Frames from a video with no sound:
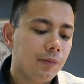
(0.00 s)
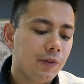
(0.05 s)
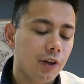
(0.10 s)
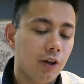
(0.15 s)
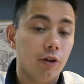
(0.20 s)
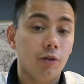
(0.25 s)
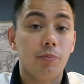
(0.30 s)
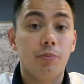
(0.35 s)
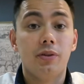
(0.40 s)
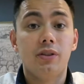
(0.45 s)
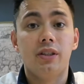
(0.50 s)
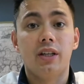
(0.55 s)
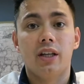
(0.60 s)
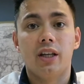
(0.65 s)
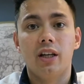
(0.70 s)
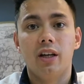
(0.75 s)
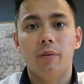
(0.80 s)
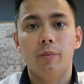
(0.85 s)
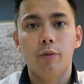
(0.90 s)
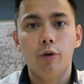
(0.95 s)
you know,
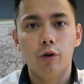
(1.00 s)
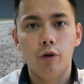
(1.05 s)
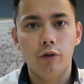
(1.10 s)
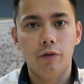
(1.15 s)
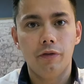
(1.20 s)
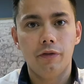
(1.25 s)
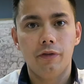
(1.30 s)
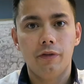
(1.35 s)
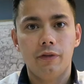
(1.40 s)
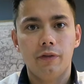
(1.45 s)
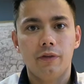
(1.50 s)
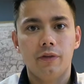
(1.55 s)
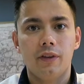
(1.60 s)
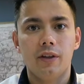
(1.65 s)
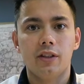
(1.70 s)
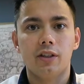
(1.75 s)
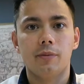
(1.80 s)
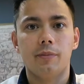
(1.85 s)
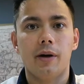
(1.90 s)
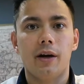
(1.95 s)
particular move
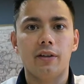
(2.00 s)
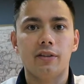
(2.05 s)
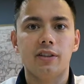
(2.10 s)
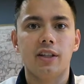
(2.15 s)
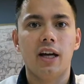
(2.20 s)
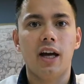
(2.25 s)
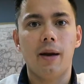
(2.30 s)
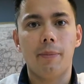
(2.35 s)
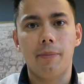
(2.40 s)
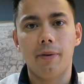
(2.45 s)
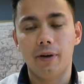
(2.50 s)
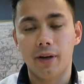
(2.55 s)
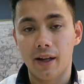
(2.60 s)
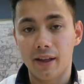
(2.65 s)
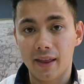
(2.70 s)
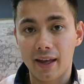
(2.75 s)
that's about to happen.